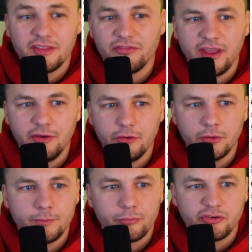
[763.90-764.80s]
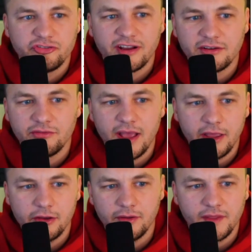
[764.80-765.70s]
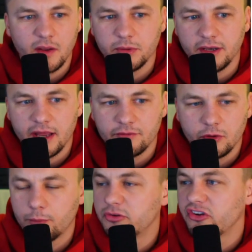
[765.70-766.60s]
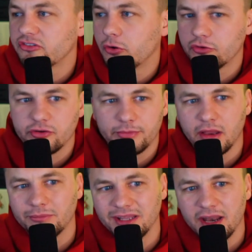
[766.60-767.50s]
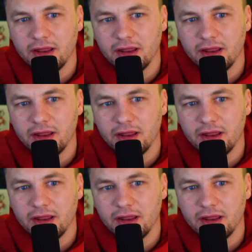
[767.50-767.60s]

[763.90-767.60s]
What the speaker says: FanDuel projected value, and then I'll be getting out of here. Projected ownership, then I'll be getting out